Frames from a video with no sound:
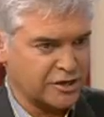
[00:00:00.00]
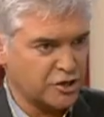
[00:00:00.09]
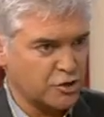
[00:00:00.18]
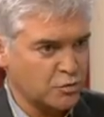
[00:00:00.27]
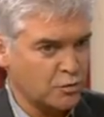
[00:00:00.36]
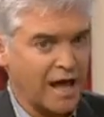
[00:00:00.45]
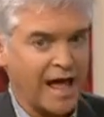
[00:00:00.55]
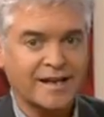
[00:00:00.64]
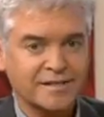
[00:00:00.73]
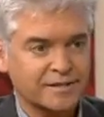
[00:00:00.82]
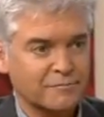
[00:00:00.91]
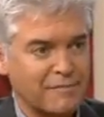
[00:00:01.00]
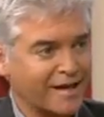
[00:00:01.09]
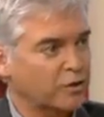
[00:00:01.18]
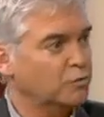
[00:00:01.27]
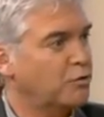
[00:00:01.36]
you and the
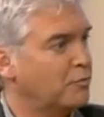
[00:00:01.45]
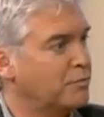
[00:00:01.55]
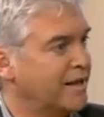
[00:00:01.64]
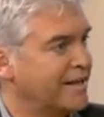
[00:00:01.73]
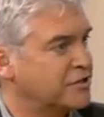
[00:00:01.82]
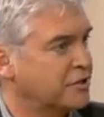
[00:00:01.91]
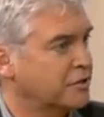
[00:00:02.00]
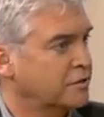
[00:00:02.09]
male population.